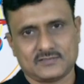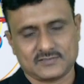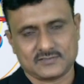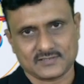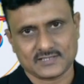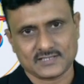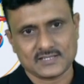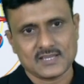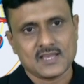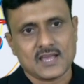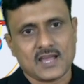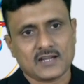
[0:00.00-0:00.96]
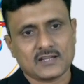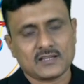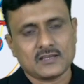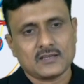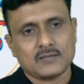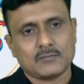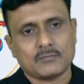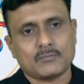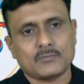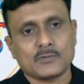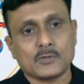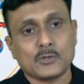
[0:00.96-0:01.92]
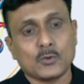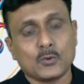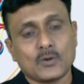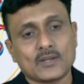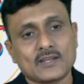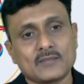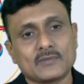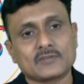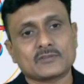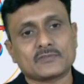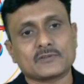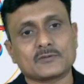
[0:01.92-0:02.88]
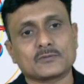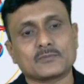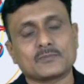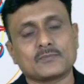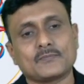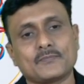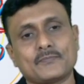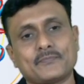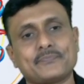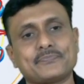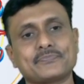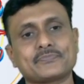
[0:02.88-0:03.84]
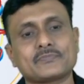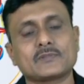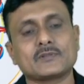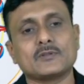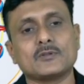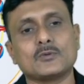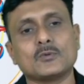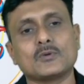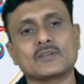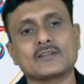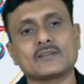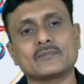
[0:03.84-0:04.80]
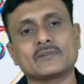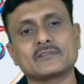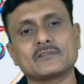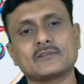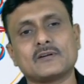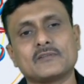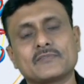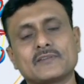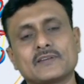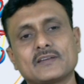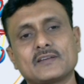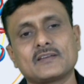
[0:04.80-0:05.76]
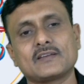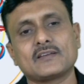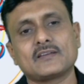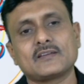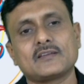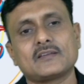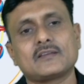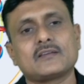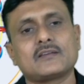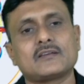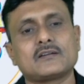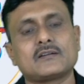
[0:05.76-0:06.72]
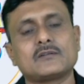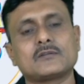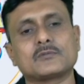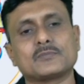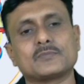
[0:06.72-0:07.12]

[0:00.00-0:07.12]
Alright. And lower elements of a group. Lower elements of a group.